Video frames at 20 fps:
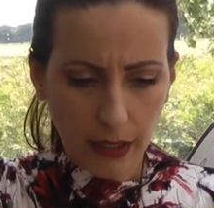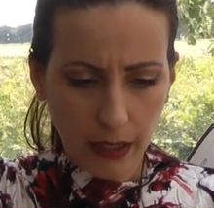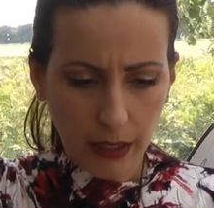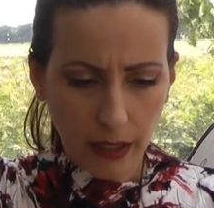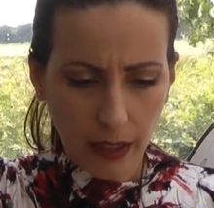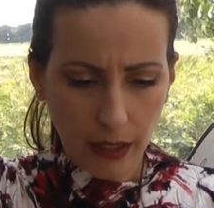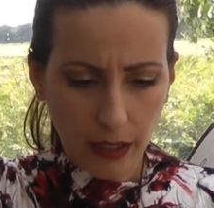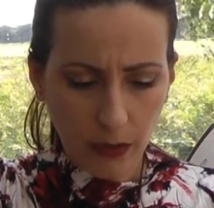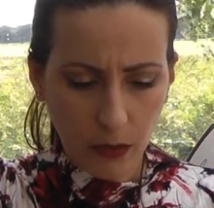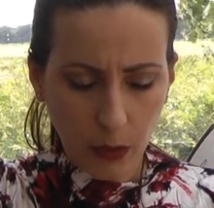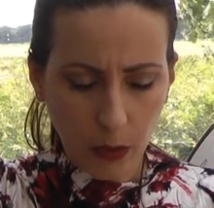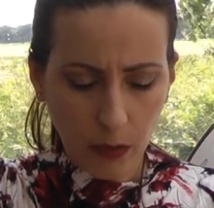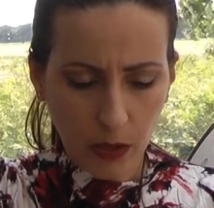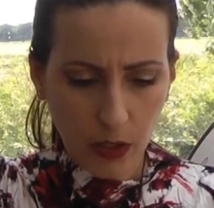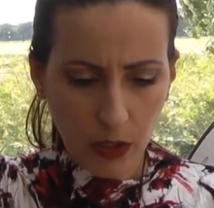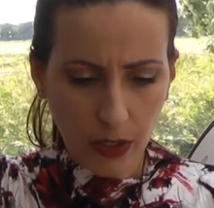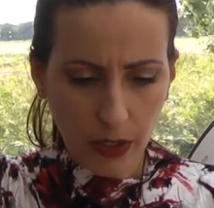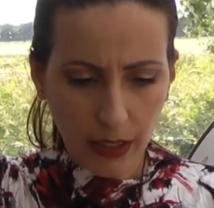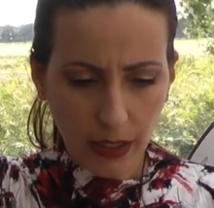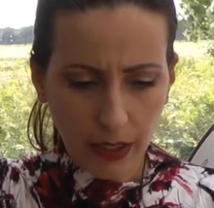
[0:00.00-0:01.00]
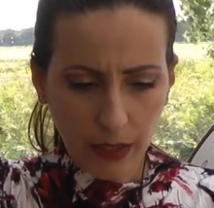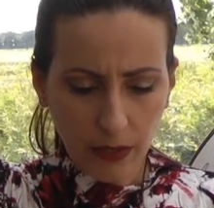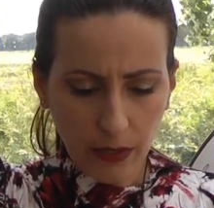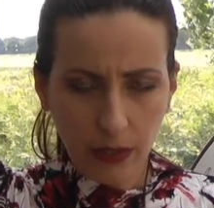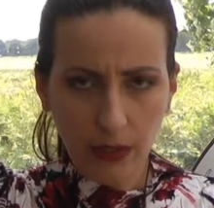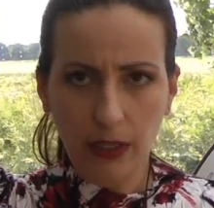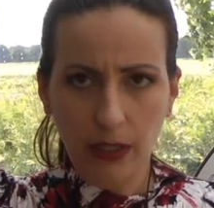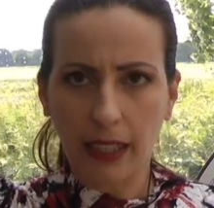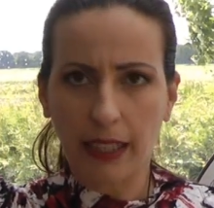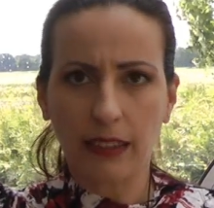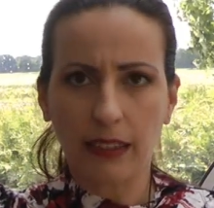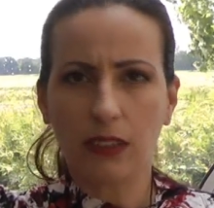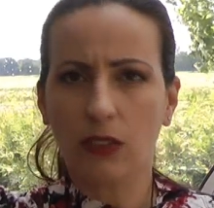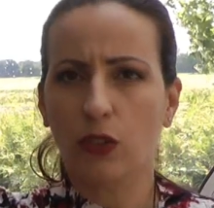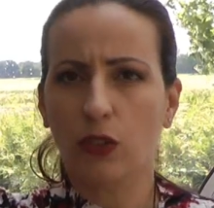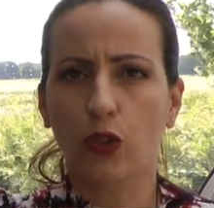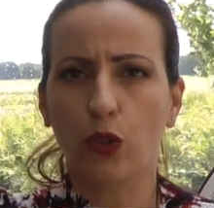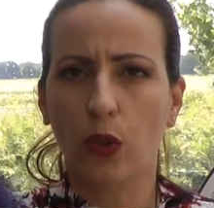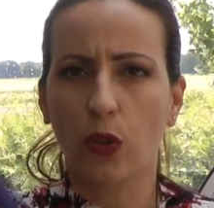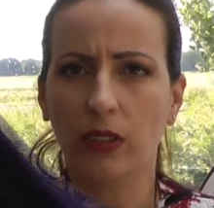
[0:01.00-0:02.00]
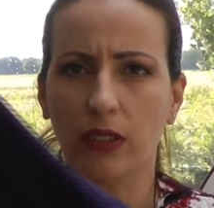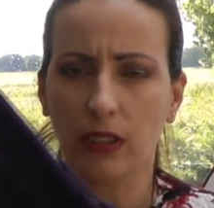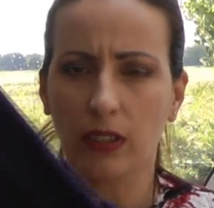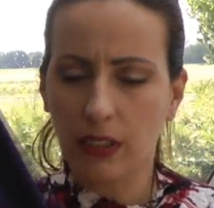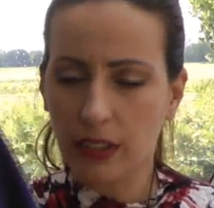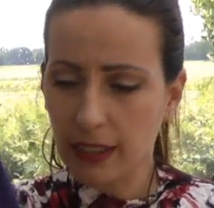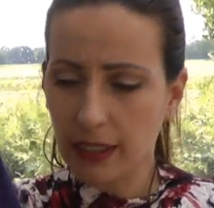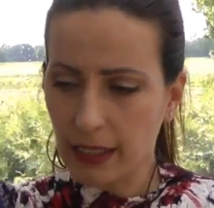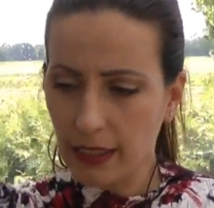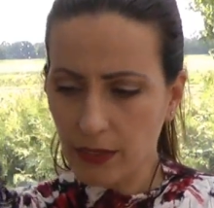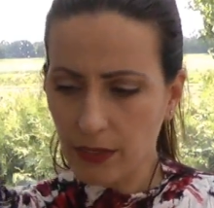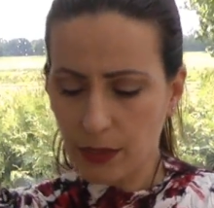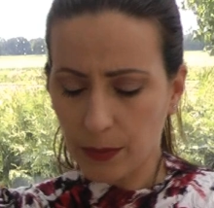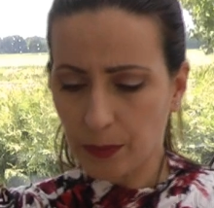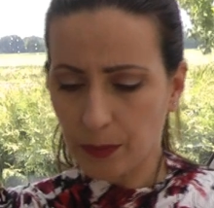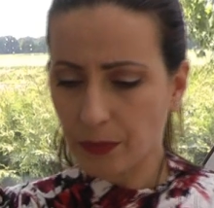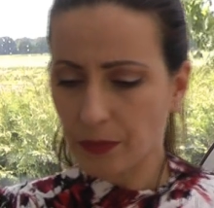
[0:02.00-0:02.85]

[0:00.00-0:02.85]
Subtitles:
anything from the sleeve. I did not shorten the sleeve.